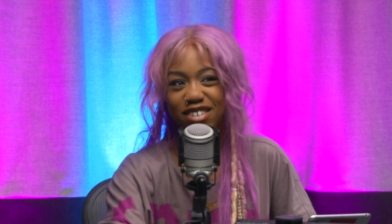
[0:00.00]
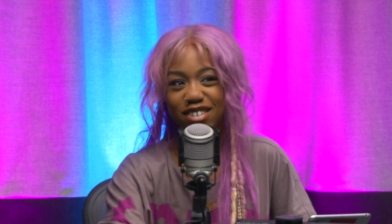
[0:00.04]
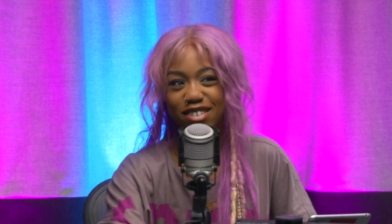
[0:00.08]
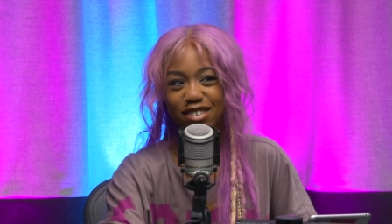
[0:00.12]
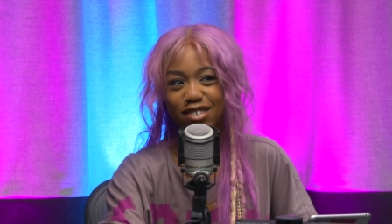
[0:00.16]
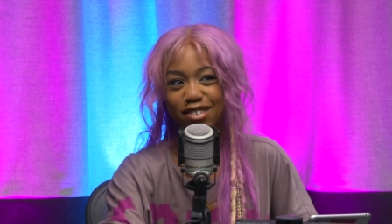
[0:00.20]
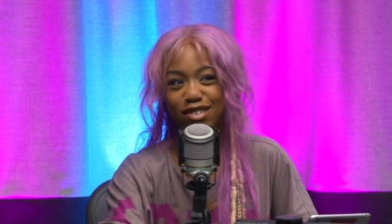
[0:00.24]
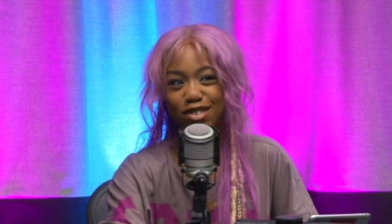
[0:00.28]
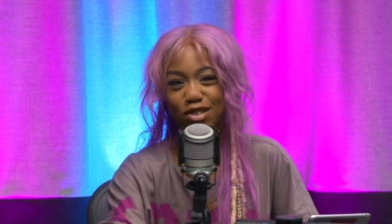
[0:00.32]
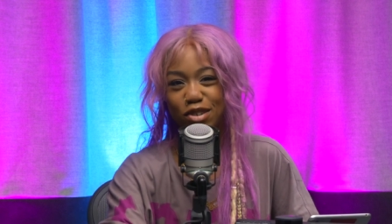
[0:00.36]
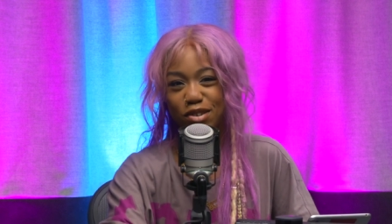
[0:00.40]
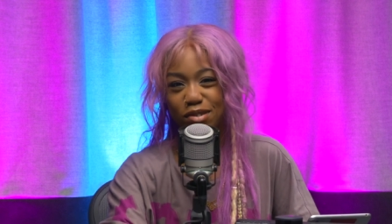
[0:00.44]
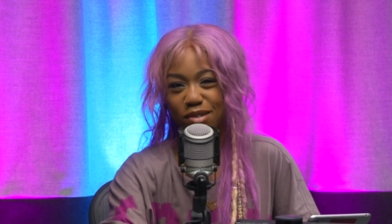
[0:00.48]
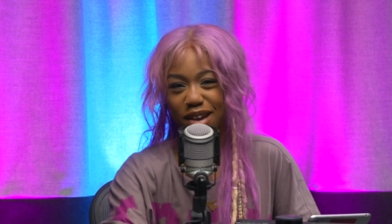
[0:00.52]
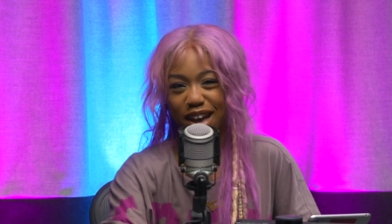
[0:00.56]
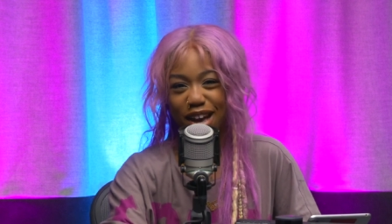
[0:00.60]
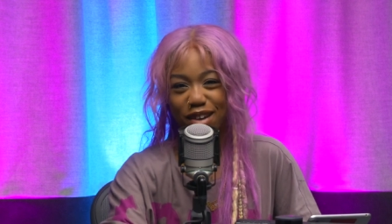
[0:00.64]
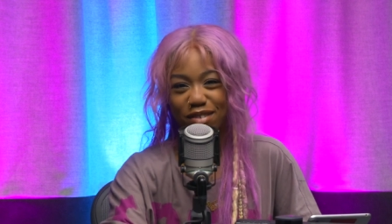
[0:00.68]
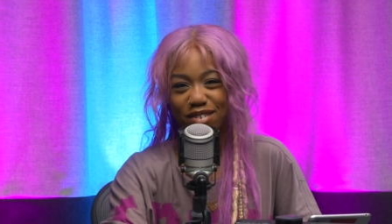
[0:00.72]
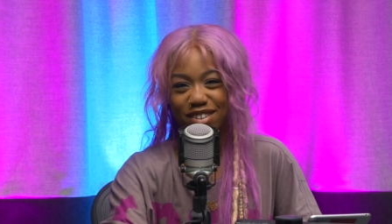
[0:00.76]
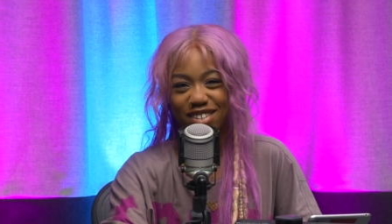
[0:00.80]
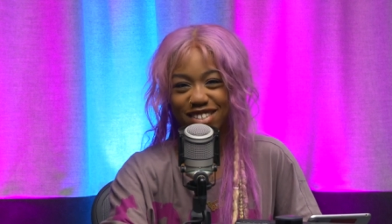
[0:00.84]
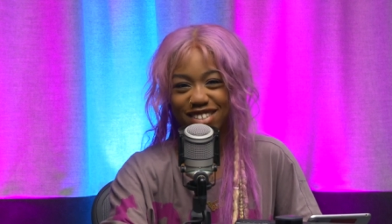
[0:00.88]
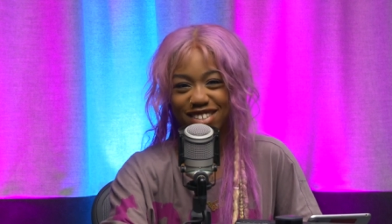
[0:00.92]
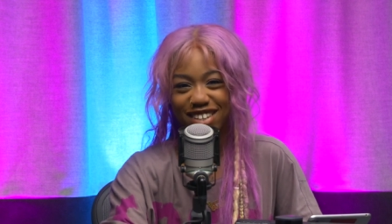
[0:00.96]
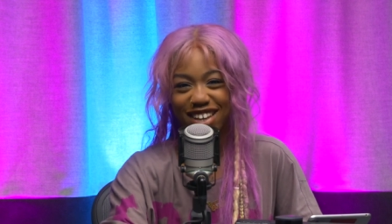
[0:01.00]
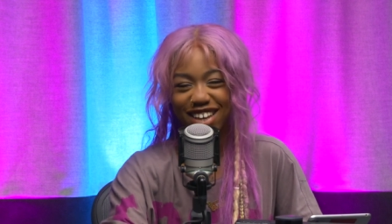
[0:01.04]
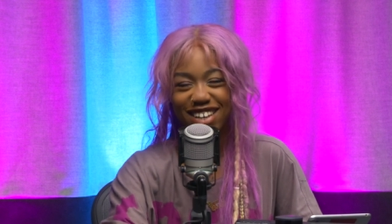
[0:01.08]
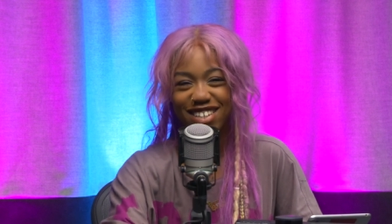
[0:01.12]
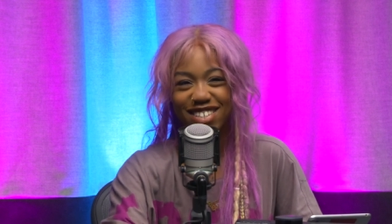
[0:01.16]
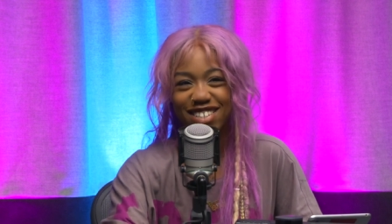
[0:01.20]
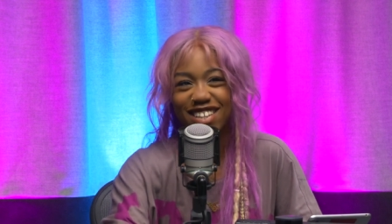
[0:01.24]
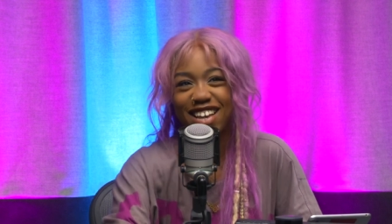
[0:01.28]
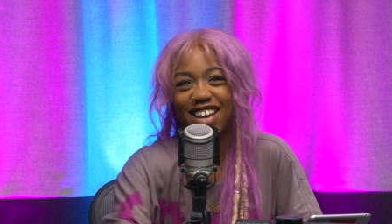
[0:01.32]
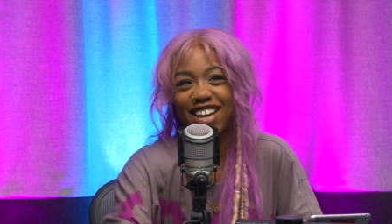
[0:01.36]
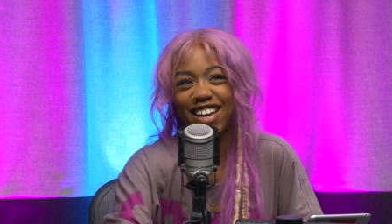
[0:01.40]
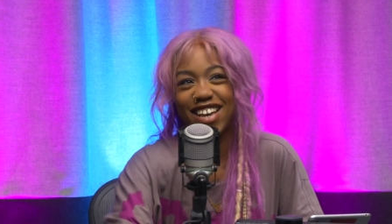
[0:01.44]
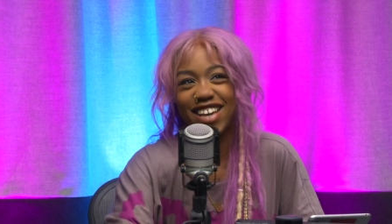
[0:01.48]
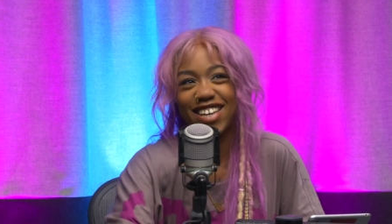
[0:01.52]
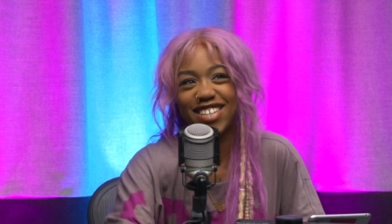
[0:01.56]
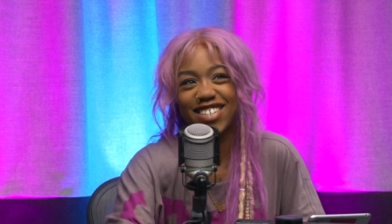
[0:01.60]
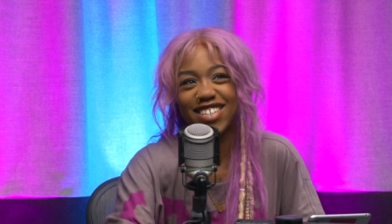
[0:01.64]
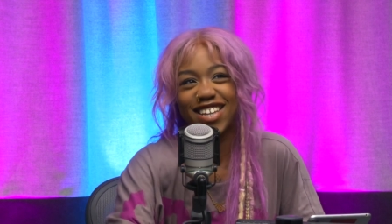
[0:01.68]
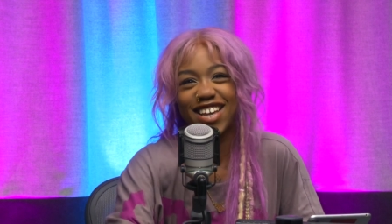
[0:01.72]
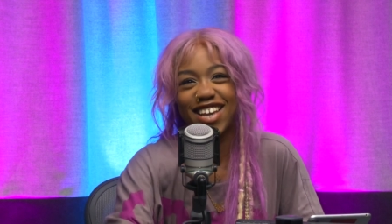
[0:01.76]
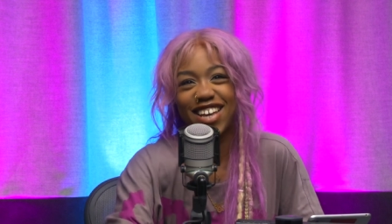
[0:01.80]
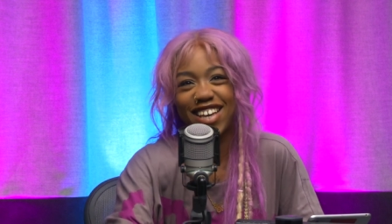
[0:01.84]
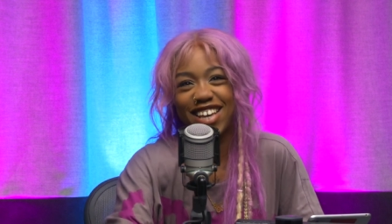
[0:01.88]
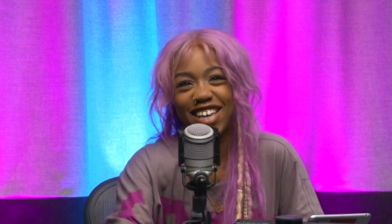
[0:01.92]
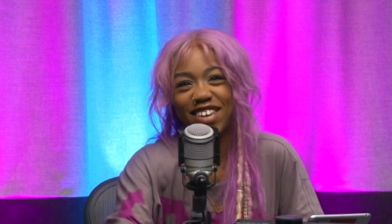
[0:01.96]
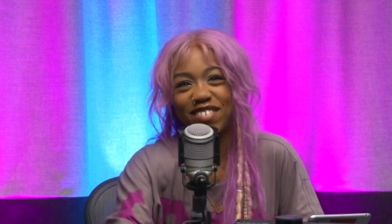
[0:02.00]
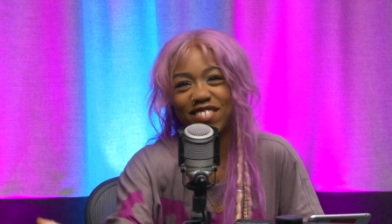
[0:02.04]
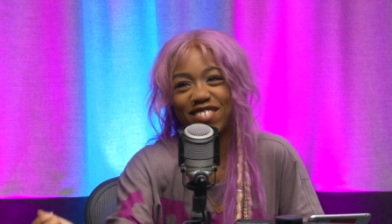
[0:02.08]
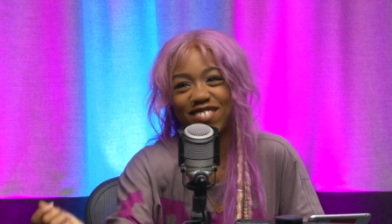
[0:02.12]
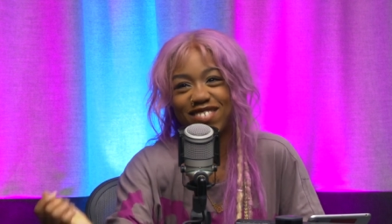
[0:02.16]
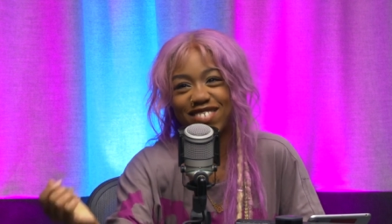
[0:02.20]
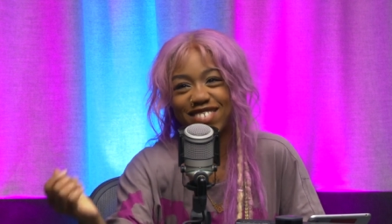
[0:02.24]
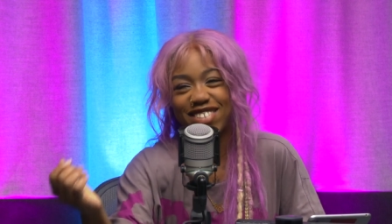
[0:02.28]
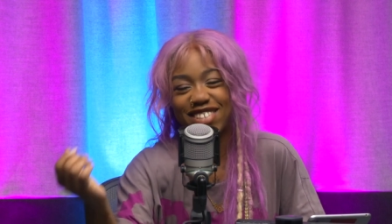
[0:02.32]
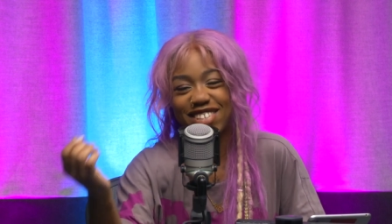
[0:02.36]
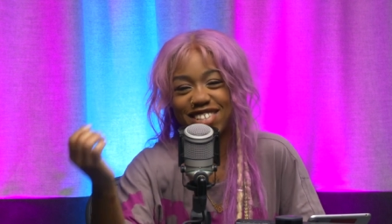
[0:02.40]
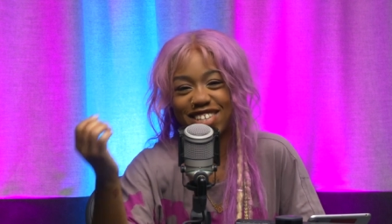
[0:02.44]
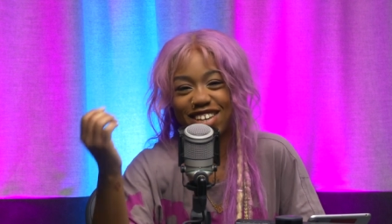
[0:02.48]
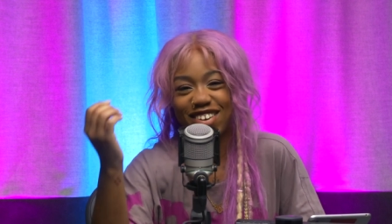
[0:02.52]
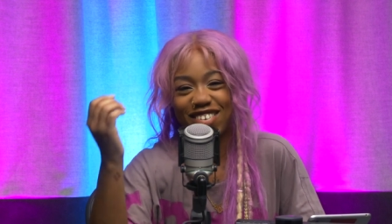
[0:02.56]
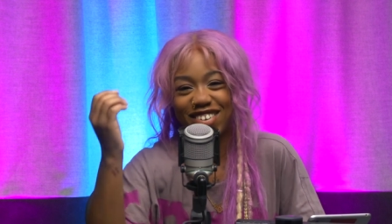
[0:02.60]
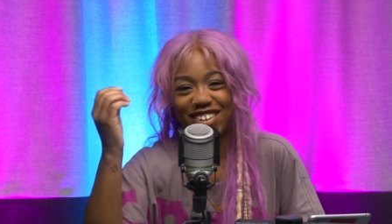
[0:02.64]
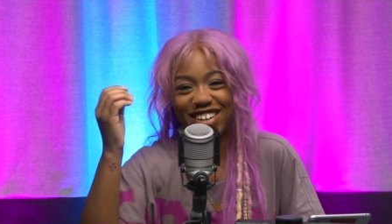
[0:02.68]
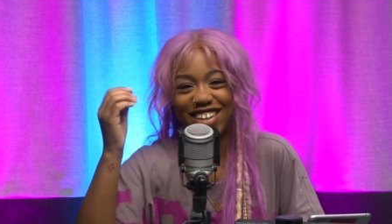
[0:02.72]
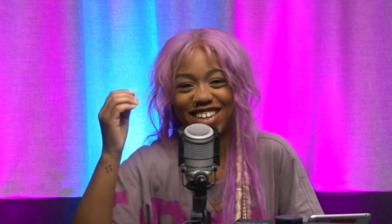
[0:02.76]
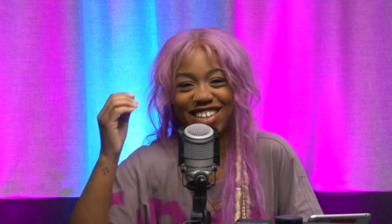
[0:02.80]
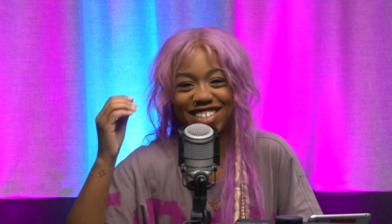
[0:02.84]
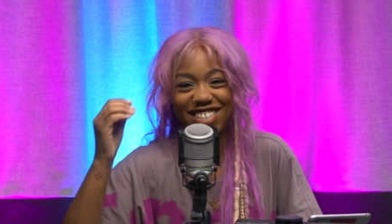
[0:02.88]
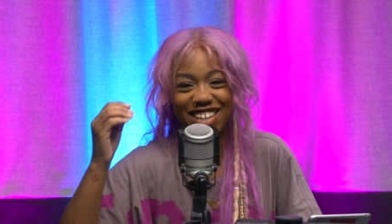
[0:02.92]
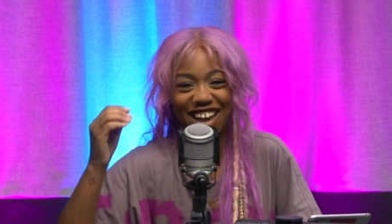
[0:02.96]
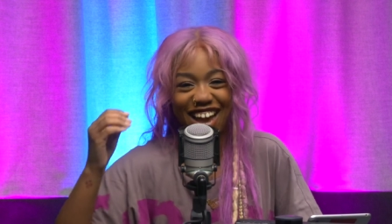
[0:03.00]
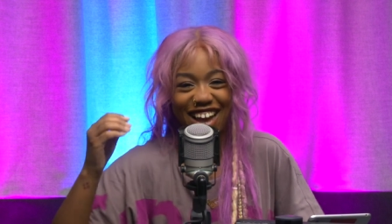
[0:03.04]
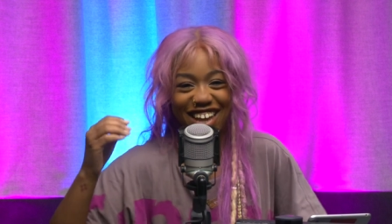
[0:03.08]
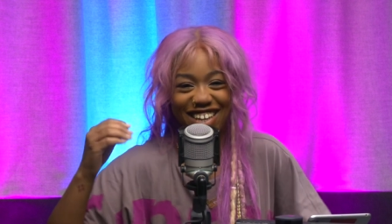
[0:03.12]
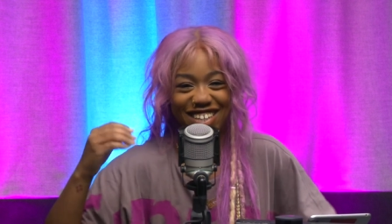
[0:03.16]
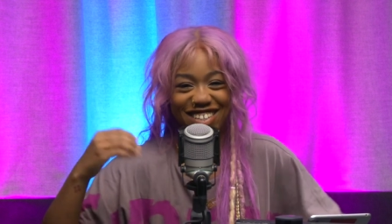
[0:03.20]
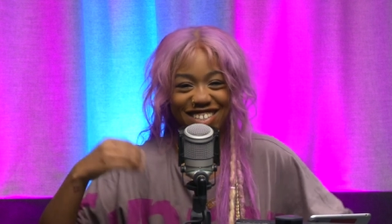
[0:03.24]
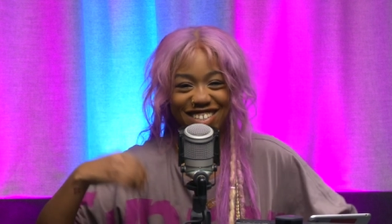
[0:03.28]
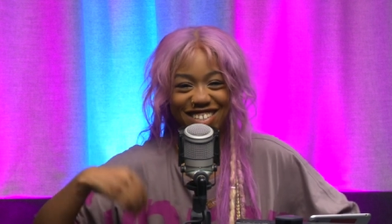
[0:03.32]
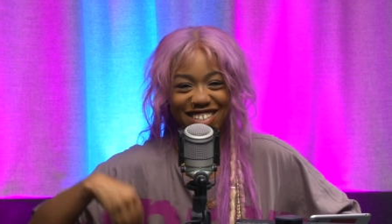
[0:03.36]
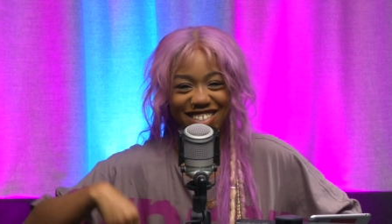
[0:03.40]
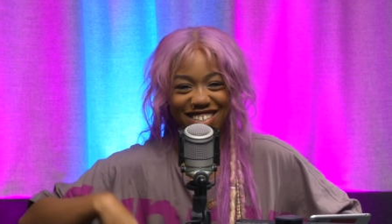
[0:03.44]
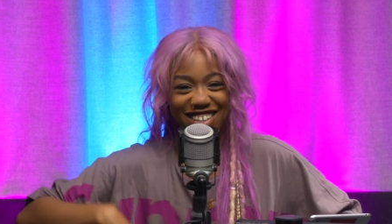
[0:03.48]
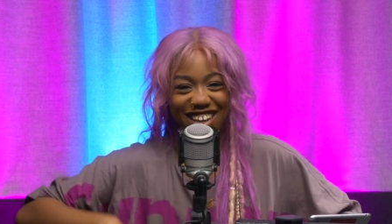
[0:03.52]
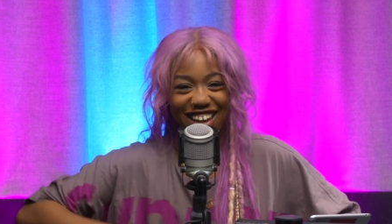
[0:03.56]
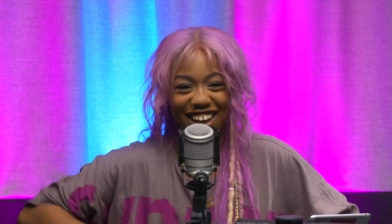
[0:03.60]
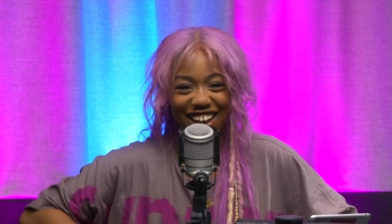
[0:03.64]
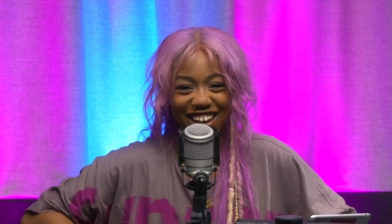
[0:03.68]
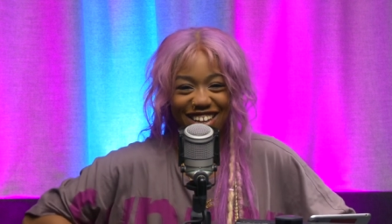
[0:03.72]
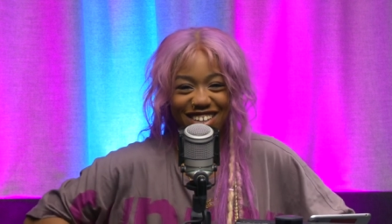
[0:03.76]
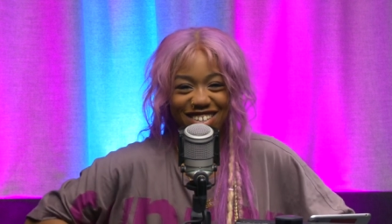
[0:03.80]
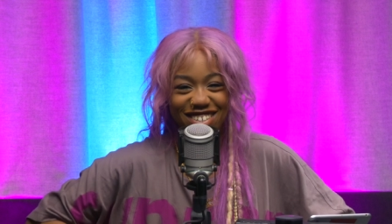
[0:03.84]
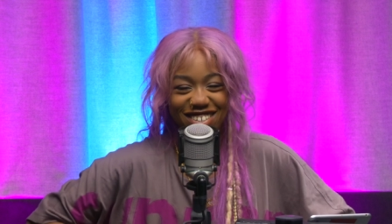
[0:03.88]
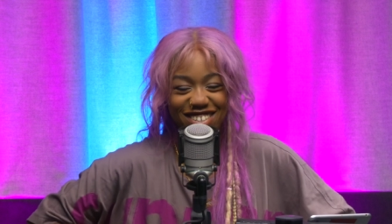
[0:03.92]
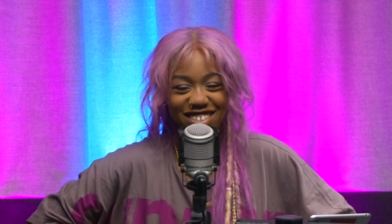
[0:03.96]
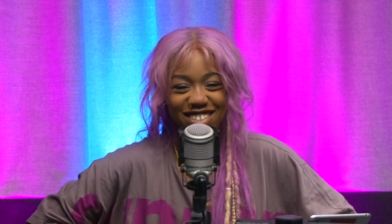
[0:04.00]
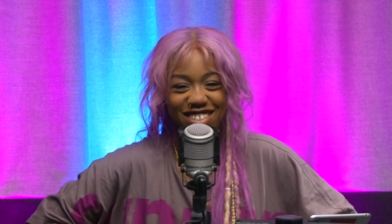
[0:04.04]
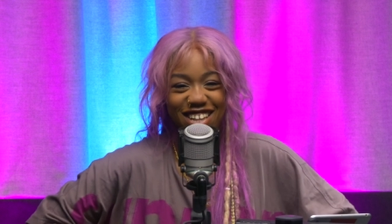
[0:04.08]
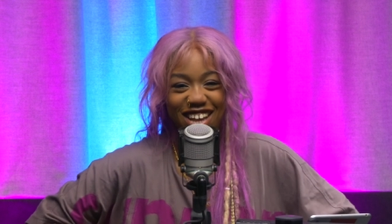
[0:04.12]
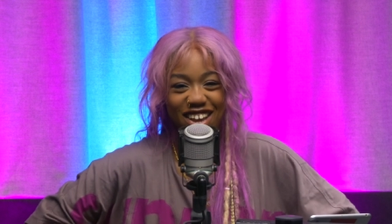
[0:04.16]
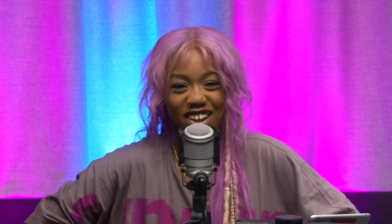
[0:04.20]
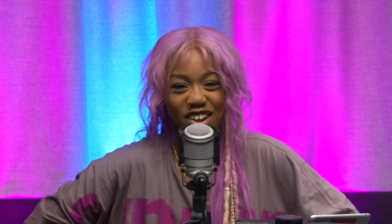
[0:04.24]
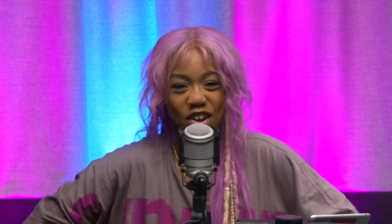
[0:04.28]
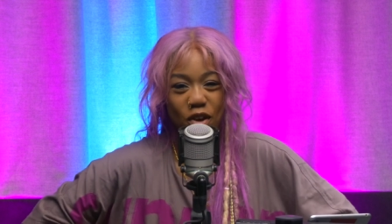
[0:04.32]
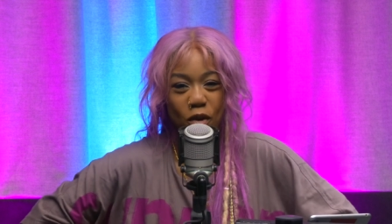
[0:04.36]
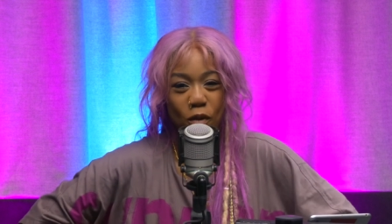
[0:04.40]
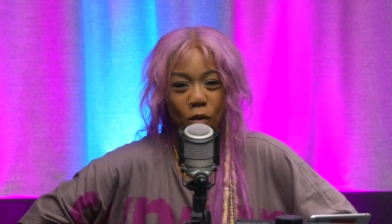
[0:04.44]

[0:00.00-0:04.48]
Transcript: 2 hours. It's like he would sit on his hands and just like